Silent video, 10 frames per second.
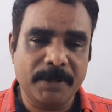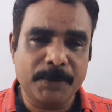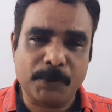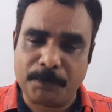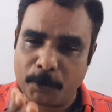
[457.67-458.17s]

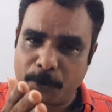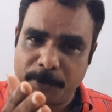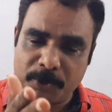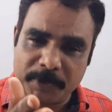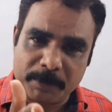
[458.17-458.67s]
So force
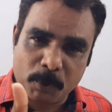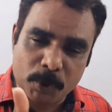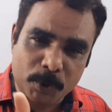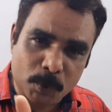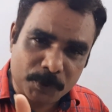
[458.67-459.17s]
between
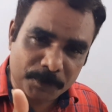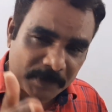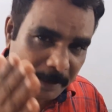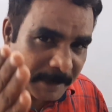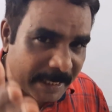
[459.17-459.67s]
molecules of
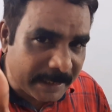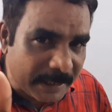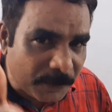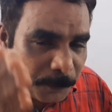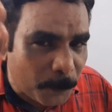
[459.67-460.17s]
same kind
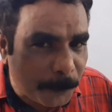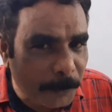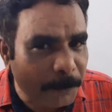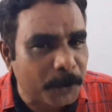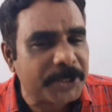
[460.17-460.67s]
is force
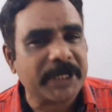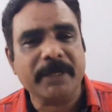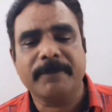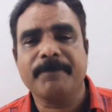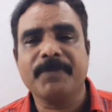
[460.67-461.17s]
of cohesion.